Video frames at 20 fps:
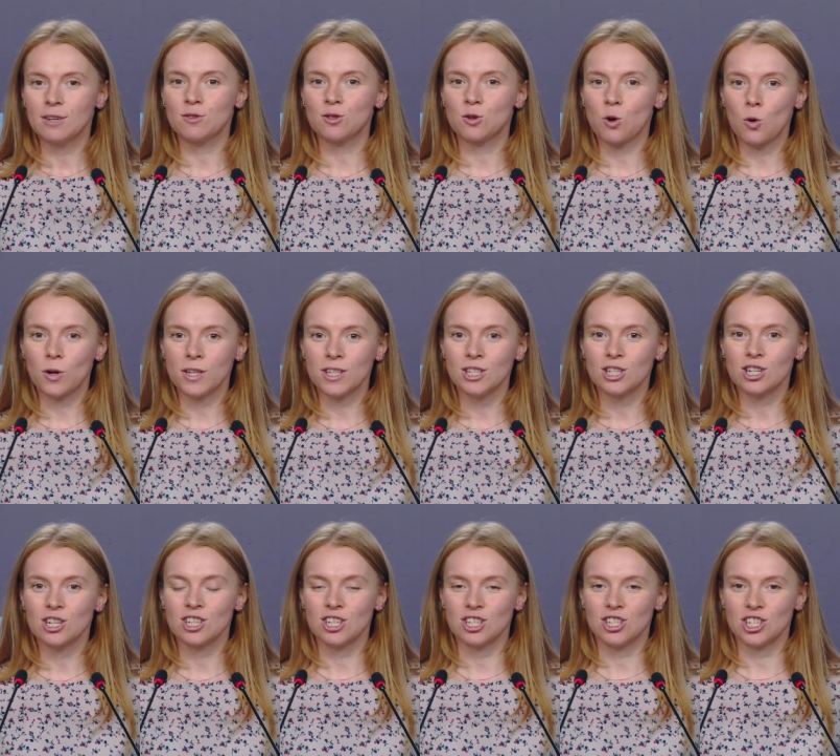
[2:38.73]
Otherwise,
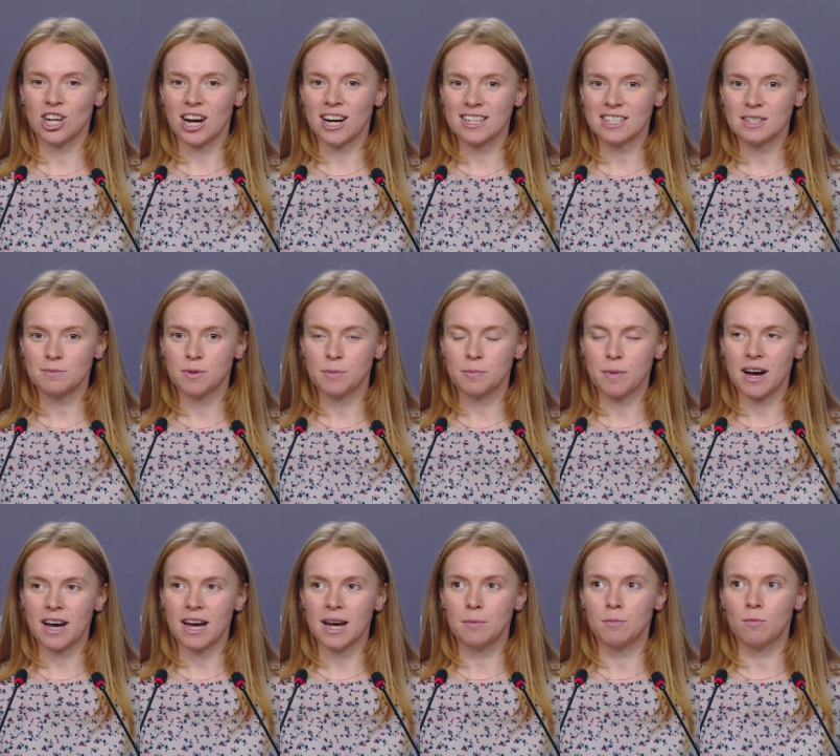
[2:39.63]
we can't develop
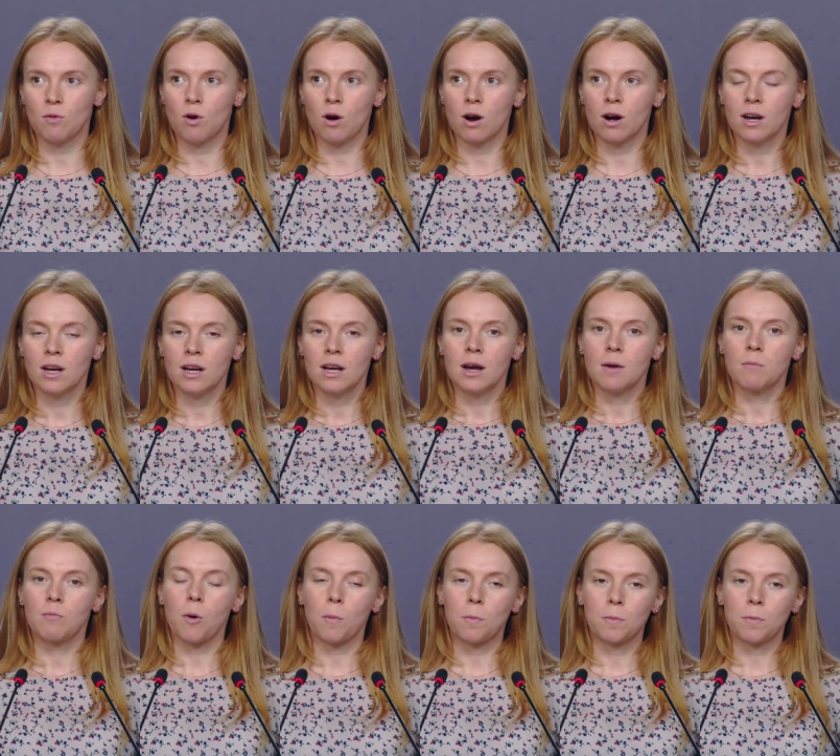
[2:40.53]
as a nation.